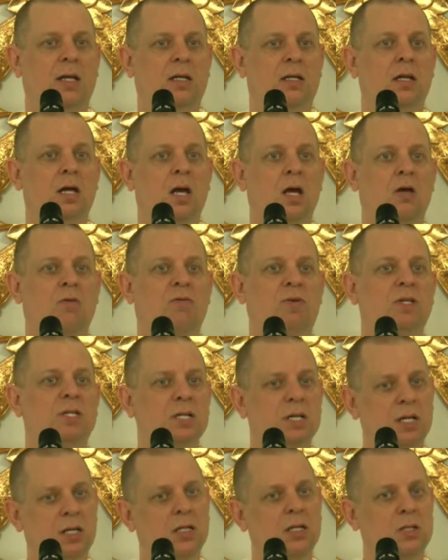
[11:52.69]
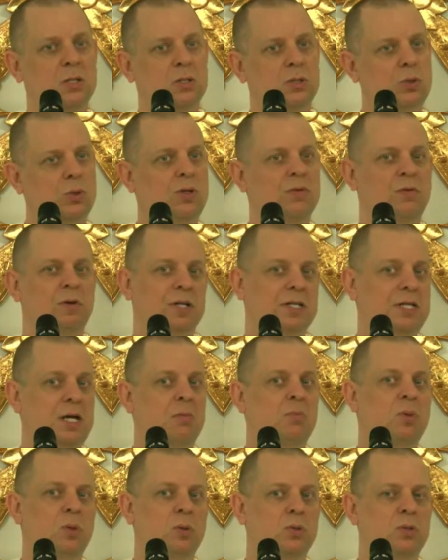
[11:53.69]
and visiting these 2 different
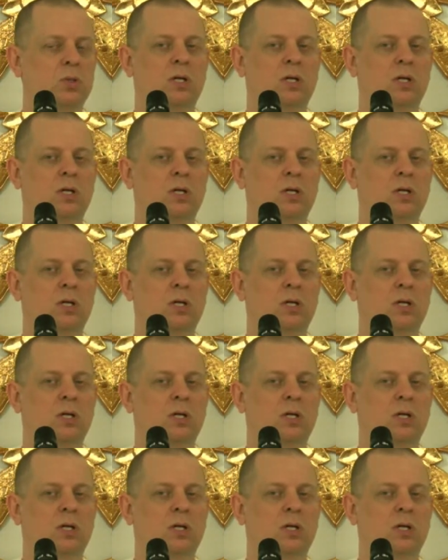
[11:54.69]
temples,